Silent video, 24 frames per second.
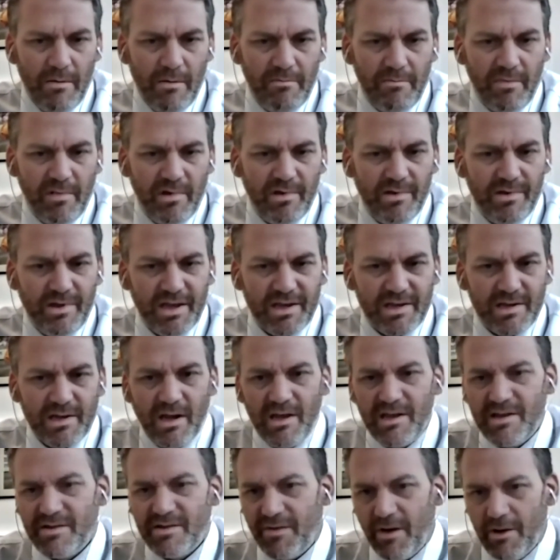there's less
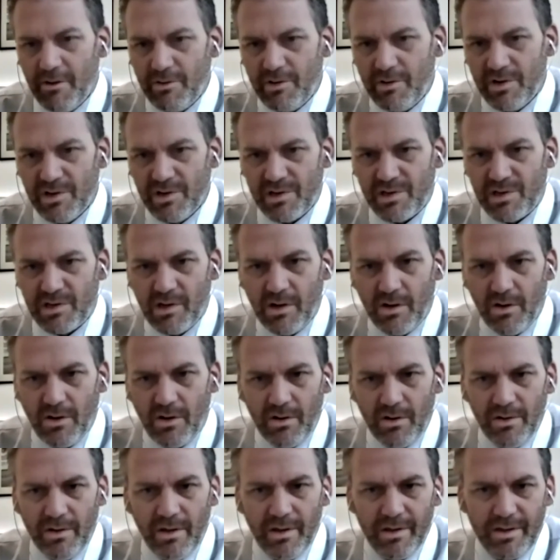focus
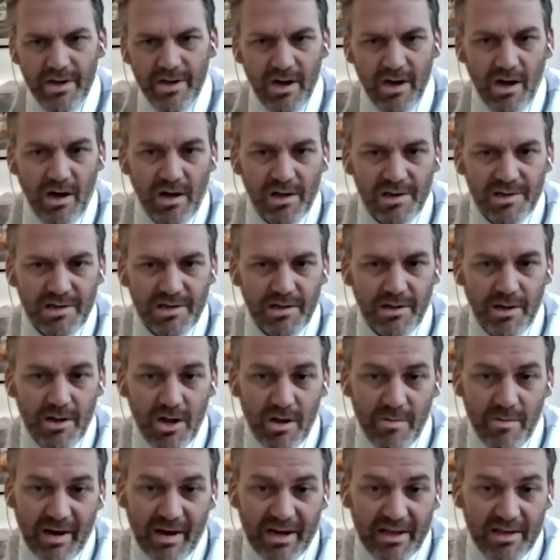on the arts and the
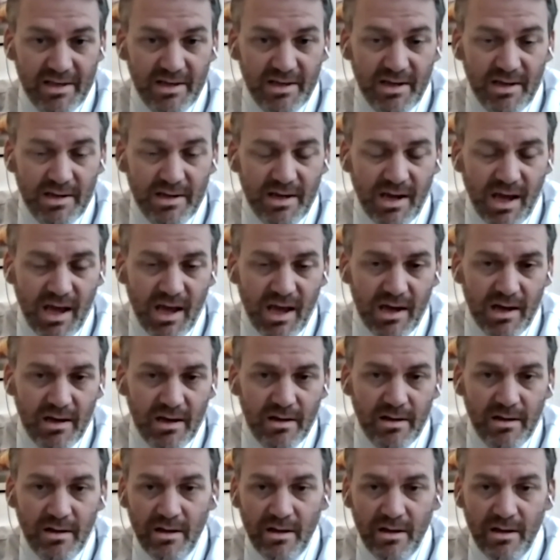humanities here,